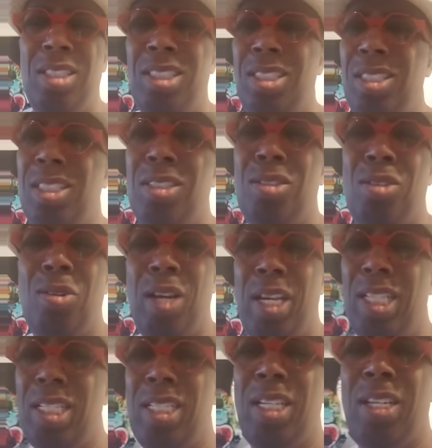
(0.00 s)
it's just
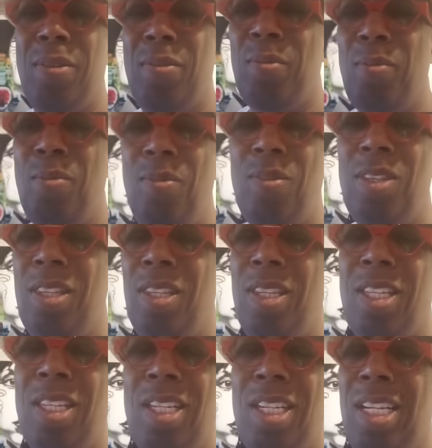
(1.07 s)
crazy.
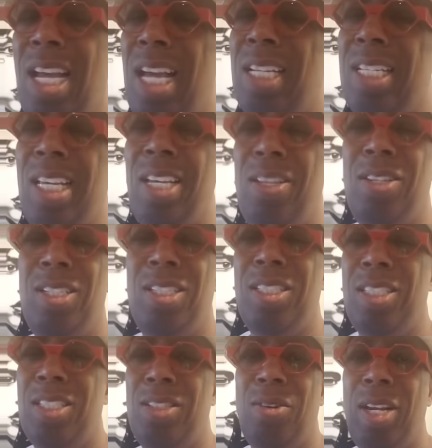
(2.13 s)
I tell you, it's
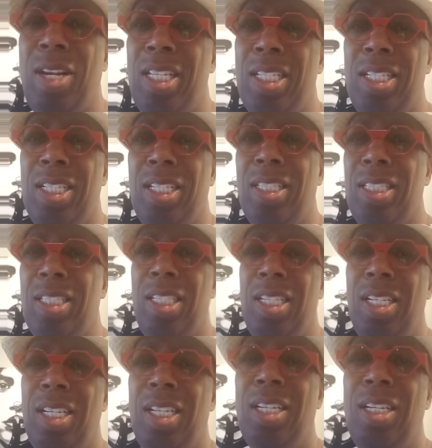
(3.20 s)
just crazy.
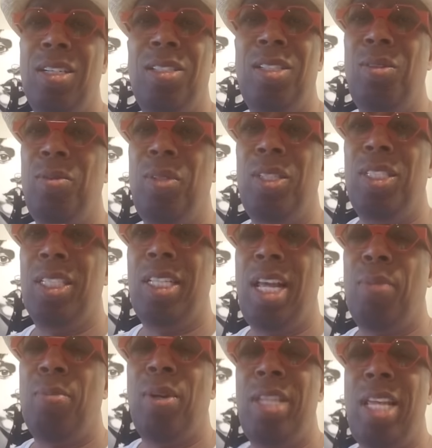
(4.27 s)
We just
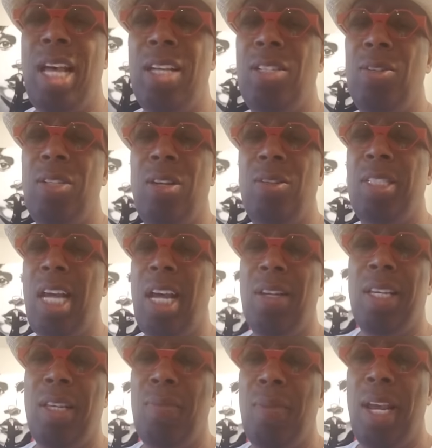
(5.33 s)
gotta pray. Y'all, so don't
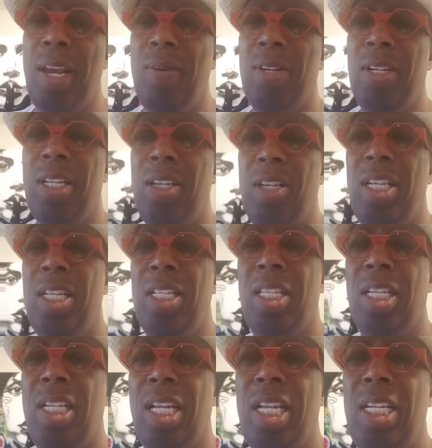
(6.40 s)
y'all get married, honey, or
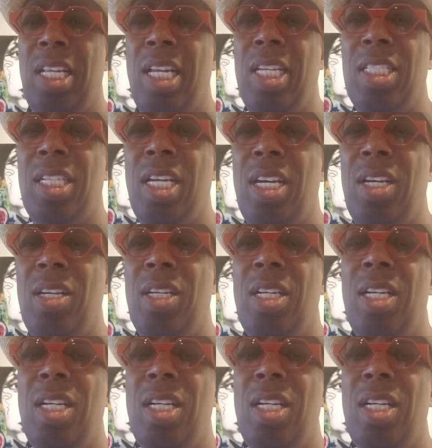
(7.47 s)
anything like that, y'all.